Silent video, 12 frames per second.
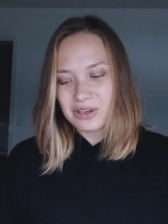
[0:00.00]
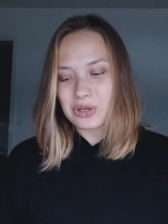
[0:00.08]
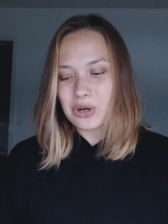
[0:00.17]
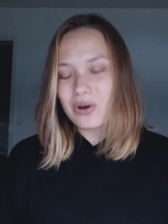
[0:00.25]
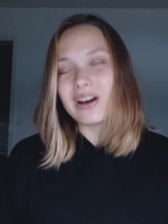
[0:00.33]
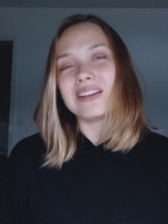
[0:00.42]
you
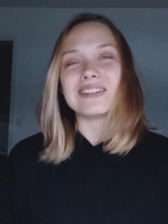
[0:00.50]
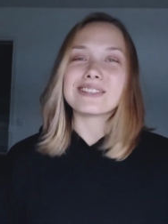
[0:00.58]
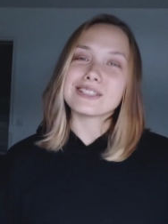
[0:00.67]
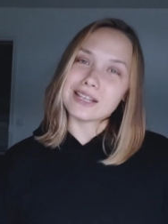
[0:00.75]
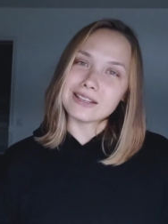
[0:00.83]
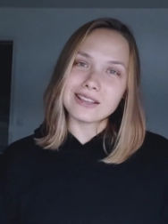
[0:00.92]
know i
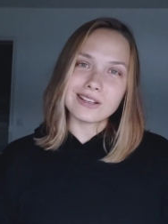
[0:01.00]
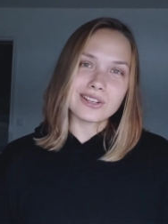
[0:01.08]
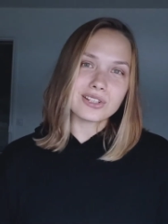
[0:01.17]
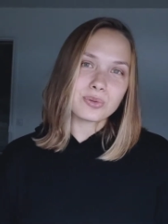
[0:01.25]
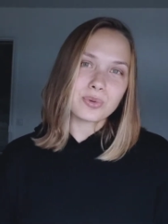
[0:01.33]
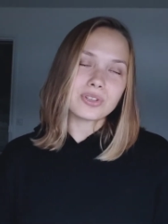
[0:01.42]
understand that
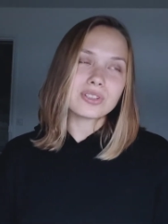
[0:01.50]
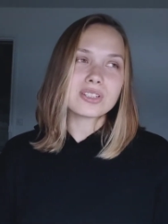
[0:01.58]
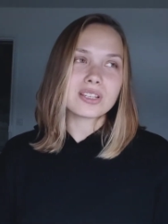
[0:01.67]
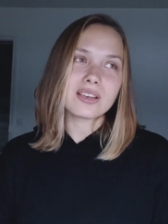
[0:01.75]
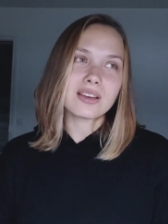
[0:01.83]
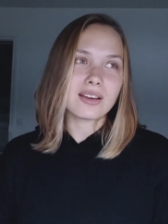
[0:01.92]
it won't
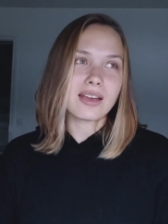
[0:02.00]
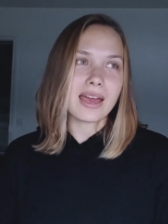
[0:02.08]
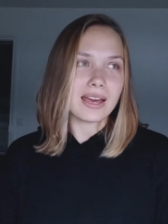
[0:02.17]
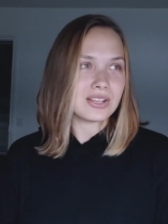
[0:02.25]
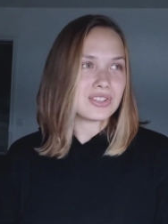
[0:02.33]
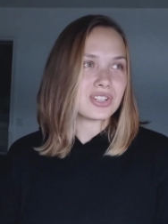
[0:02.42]

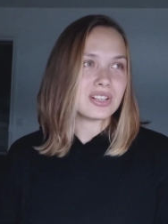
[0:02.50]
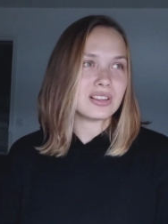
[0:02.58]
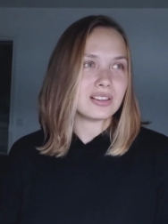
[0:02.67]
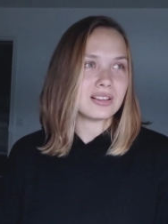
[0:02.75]
catch it